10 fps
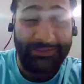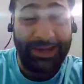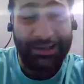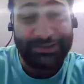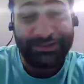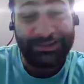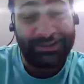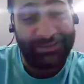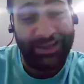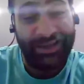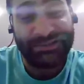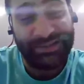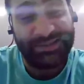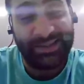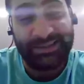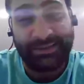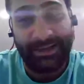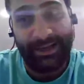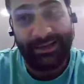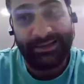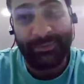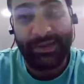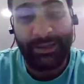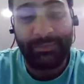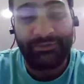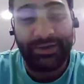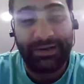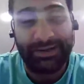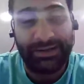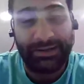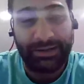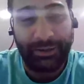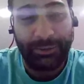actually did, like, it became a very,